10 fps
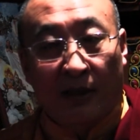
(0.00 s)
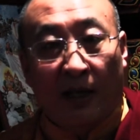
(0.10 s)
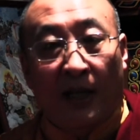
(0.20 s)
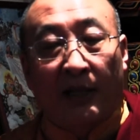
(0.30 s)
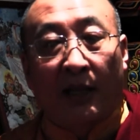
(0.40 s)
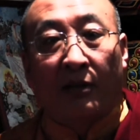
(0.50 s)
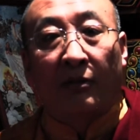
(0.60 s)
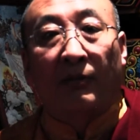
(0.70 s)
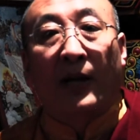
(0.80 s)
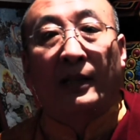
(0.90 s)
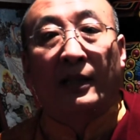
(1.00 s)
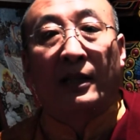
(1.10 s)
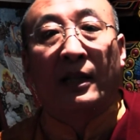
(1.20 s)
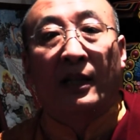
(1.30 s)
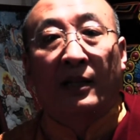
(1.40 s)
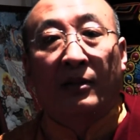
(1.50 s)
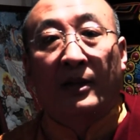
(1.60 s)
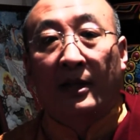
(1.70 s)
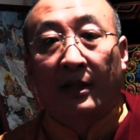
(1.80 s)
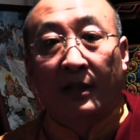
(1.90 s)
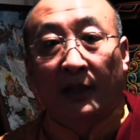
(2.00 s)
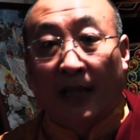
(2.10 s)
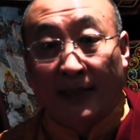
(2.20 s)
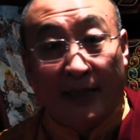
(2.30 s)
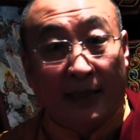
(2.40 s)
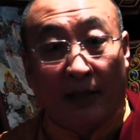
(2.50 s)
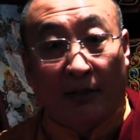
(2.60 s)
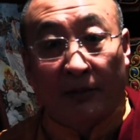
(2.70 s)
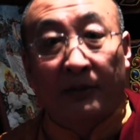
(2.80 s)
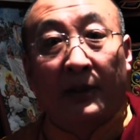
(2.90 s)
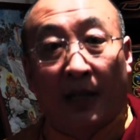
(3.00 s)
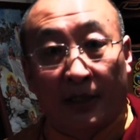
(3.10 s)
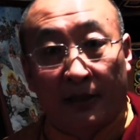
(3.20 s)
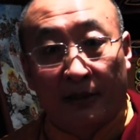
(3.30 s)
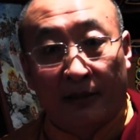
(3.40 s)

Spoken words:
and then you finally consider of suicide.